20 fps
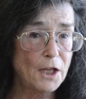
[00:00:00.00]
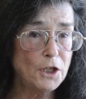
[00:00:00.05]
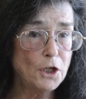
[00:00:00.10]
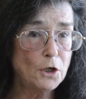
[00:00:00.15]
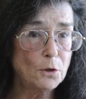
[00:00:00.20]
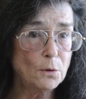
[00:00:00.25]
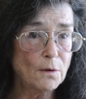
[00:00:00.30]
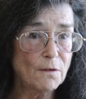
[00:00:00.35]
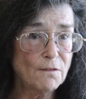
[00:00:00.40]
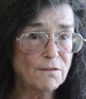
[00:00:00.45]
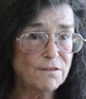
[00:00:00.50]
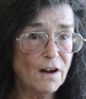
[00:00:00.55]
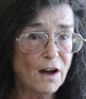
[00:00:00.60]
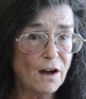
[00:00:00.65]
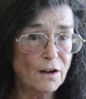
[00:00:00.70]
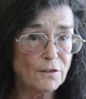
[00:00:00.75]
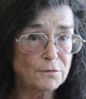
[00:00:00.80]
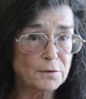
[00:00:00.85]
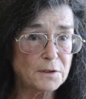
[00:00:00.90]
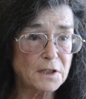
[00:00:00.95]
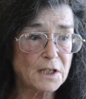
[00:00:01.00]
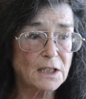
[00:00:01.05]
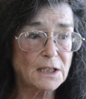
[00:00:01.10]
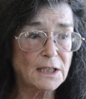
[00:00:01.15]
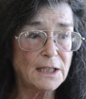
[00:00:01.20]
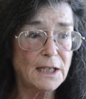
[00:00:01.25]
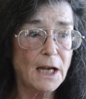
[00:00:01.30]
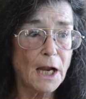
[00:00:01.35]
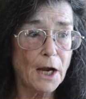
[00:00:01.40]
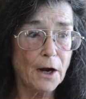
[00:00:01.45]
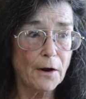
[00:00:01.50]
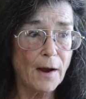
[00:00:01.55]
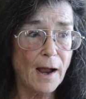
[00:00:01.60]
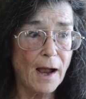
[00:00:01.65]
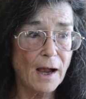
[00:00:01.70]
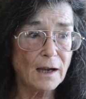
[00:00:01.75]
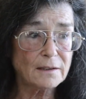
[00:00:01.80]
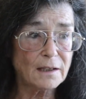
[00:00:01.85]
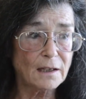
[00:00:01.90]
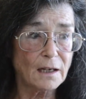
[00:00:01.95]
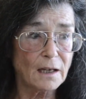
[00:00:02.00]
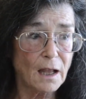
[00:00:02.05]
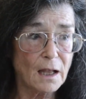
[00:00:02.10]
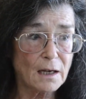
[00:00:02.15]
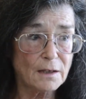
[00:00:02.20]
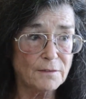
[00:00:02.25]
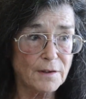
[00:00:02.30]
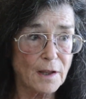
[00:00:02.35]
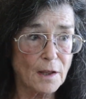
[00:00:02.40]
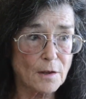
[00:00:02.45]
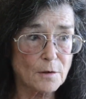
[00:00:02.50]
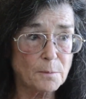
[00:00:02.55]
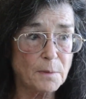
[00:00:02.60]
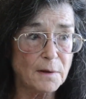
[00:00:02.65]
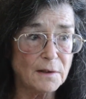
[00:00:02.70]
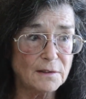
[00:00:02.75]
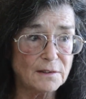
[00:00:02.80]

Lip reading: And you were involved with the Clean Air Act and a lot of the other pieces of